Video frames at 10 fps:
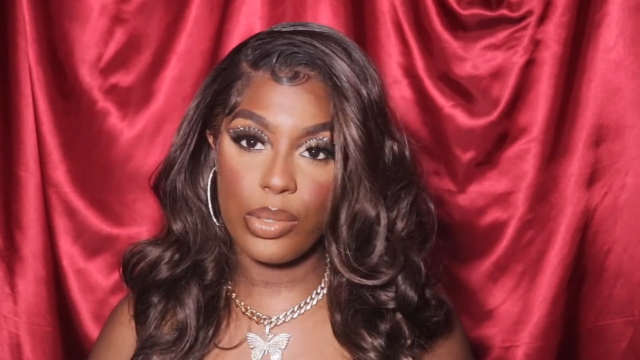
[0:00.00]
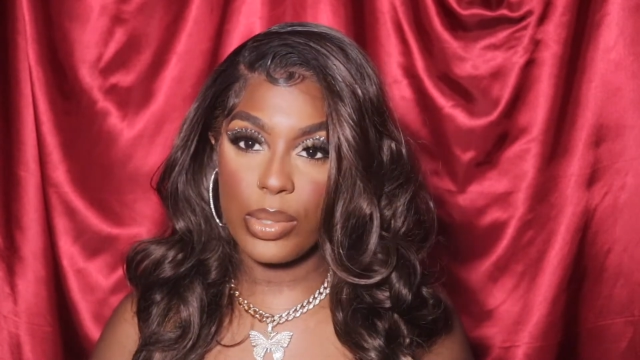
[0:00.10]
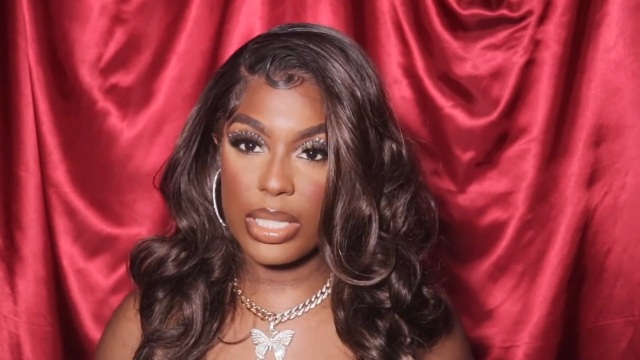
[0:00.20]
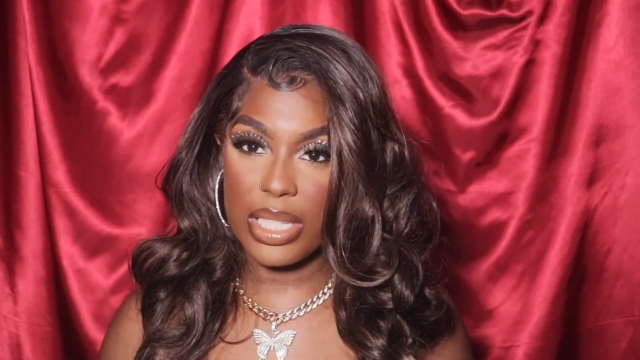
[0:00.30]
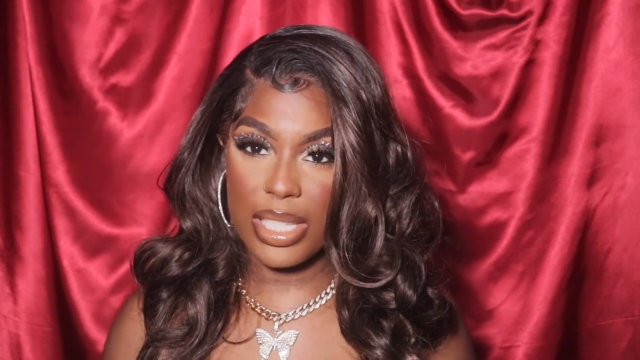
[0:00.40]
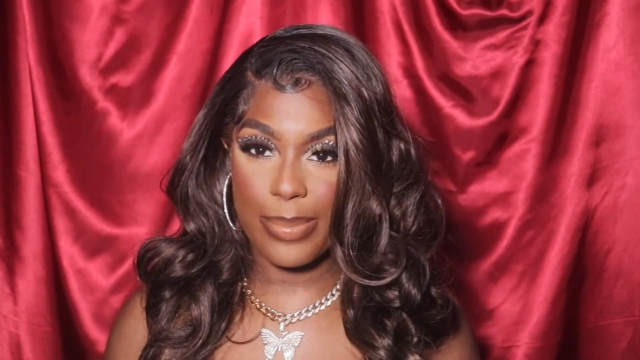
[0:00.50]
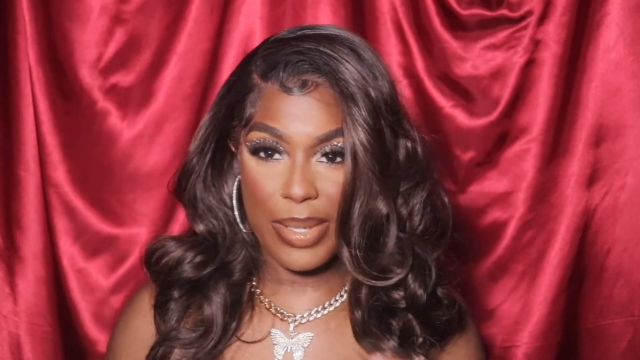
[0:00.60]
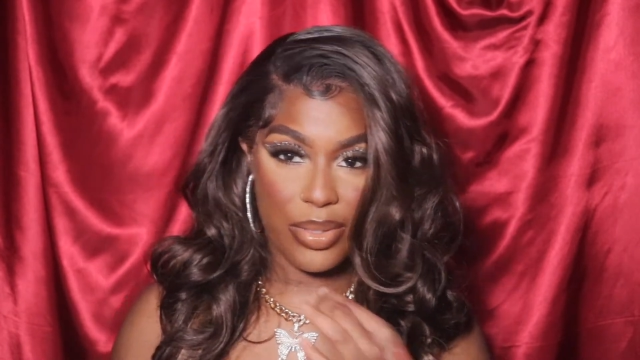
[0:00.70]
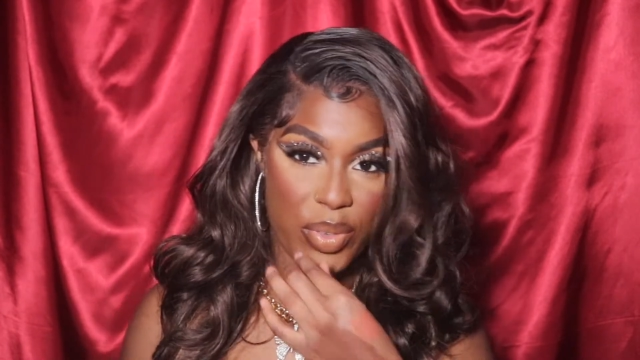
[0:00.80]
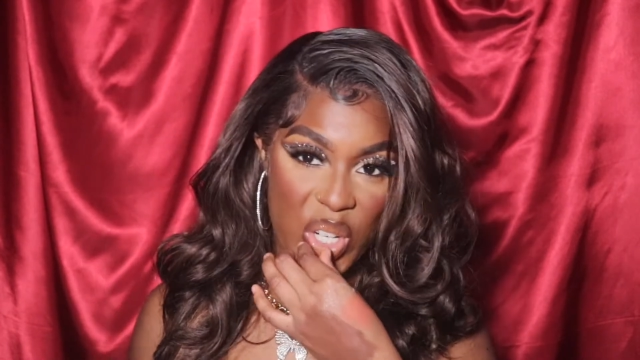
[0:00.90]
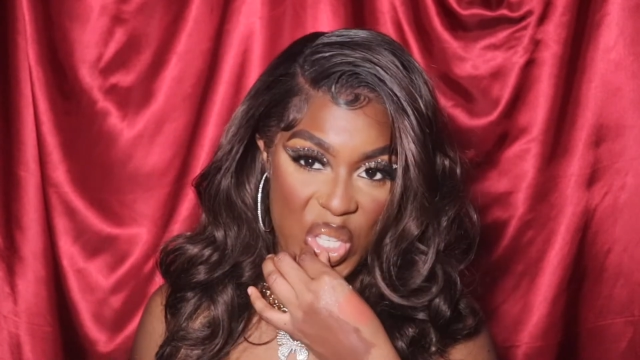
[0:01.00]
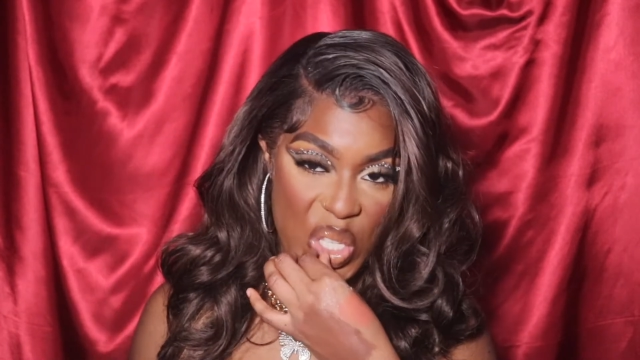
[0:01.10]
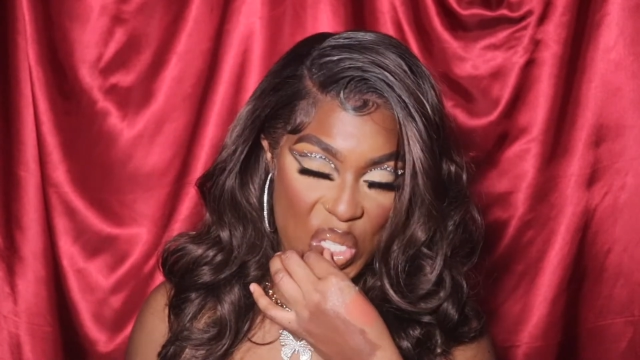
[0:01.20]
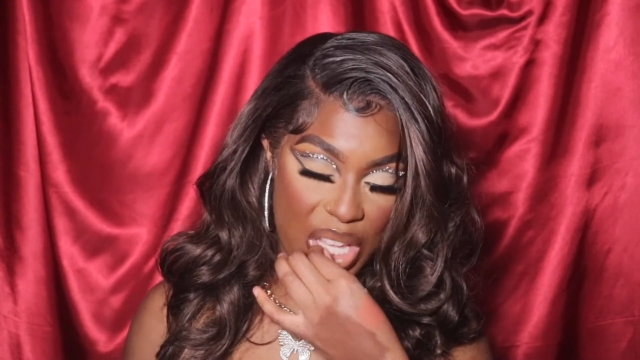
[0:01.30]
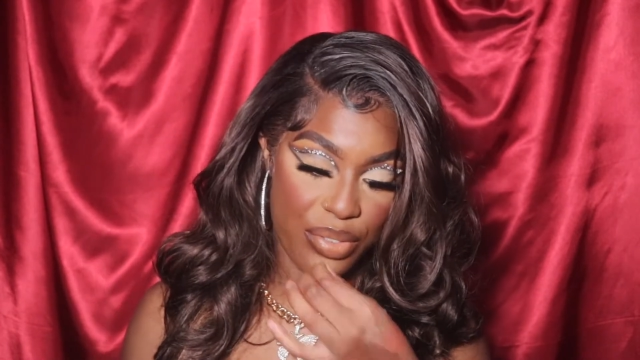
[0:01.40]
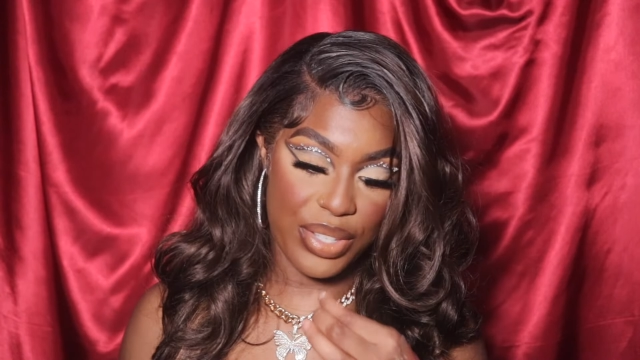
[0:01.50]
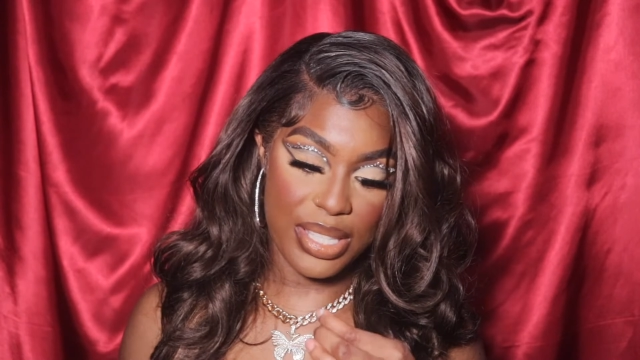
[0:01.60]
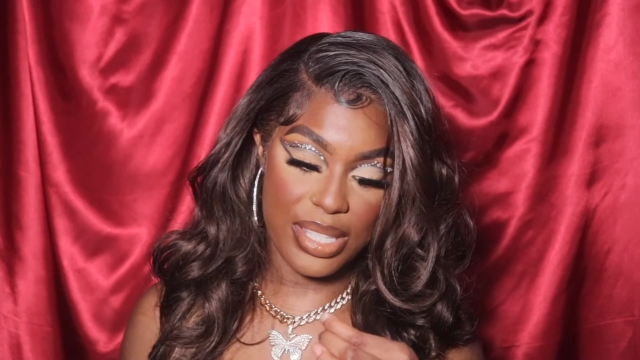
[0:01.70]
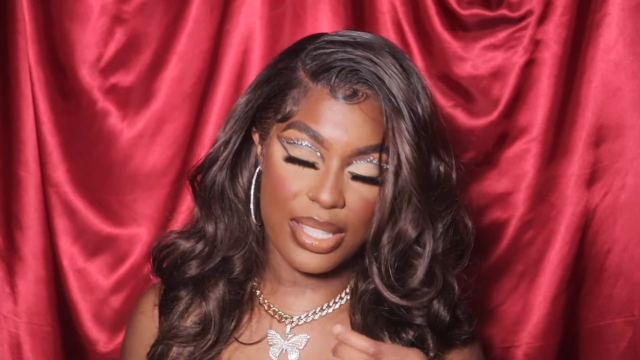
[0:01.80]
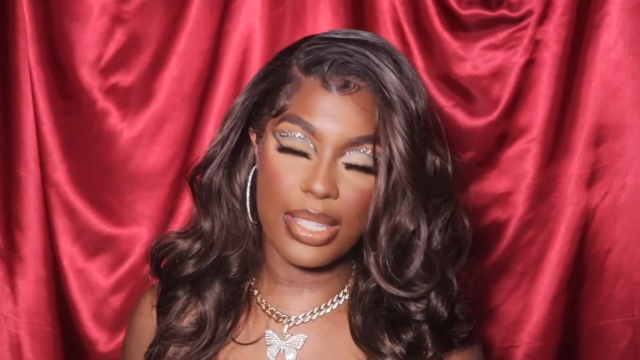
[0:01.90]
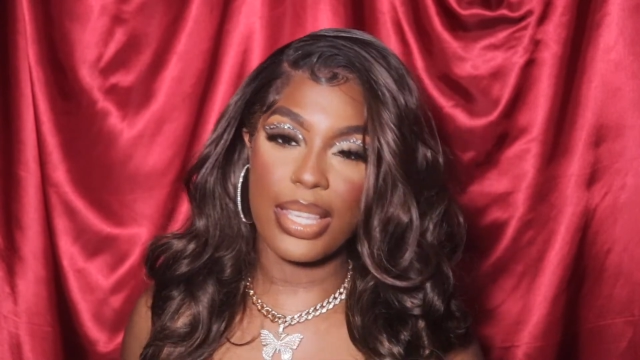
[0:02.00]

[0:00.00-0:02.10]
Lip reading: unit just speaks for itself. It's